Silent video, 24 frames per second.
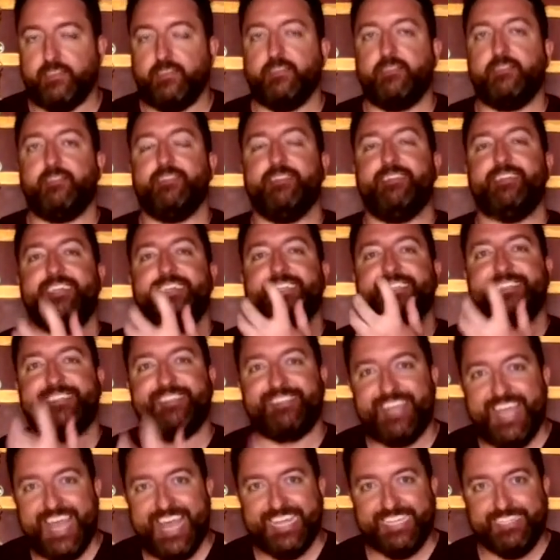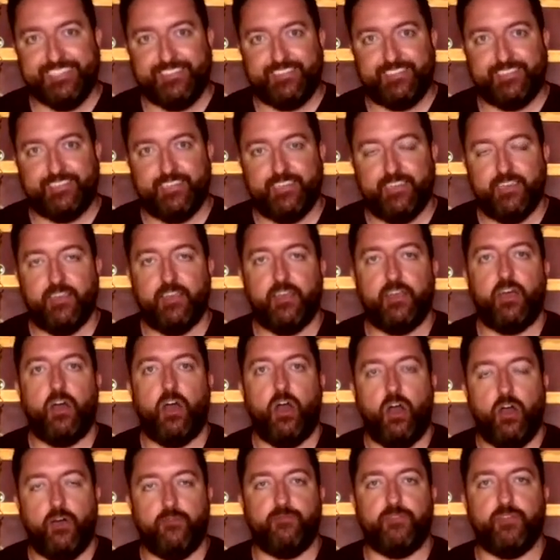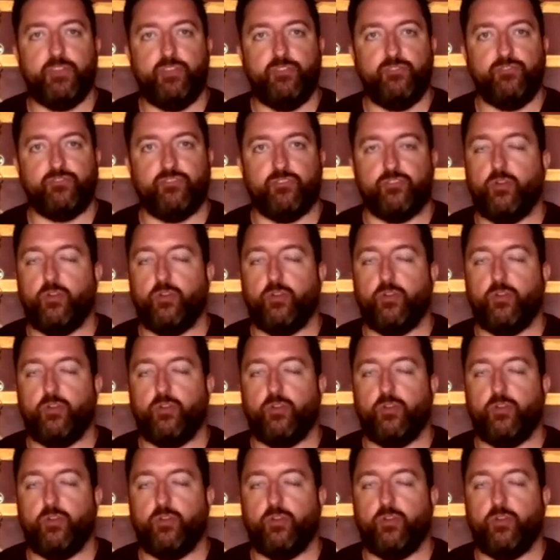to the intent of the user.